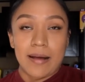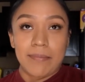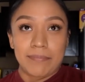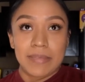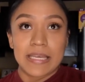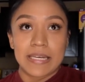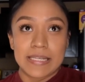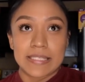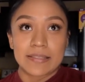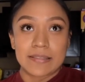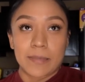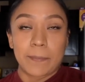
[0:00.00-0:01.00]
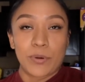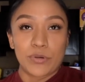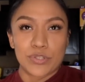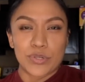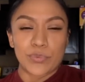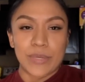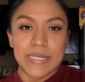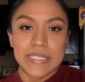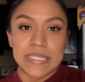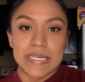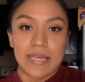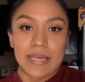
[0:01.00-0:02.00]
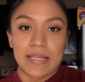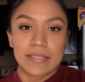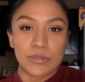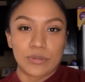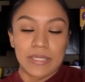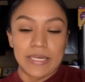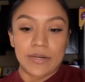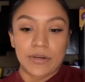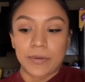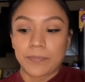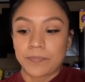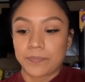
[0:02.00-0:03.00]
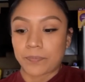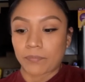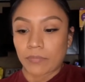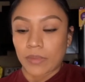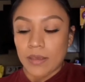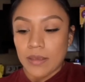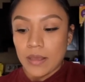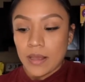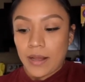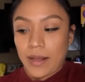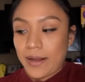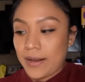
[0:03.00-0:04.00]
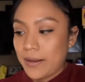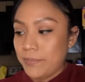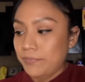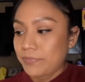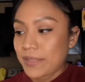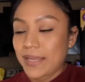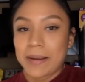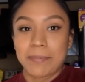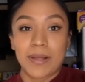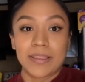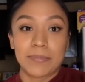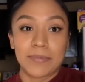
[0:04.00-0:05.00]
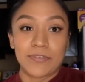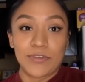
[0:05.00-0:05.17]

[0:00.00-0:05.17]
it is supposed to rain today a little later. And I bought them a few